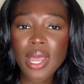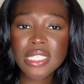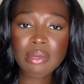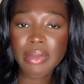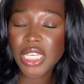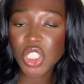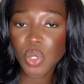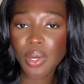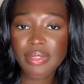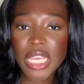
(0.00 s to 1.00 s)
to make
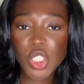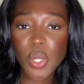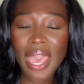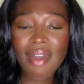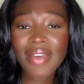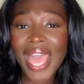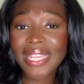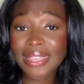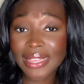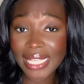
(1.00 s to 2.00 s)
sure that you have at
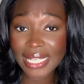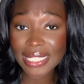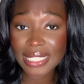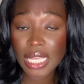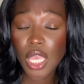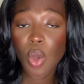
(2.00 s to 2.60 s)
least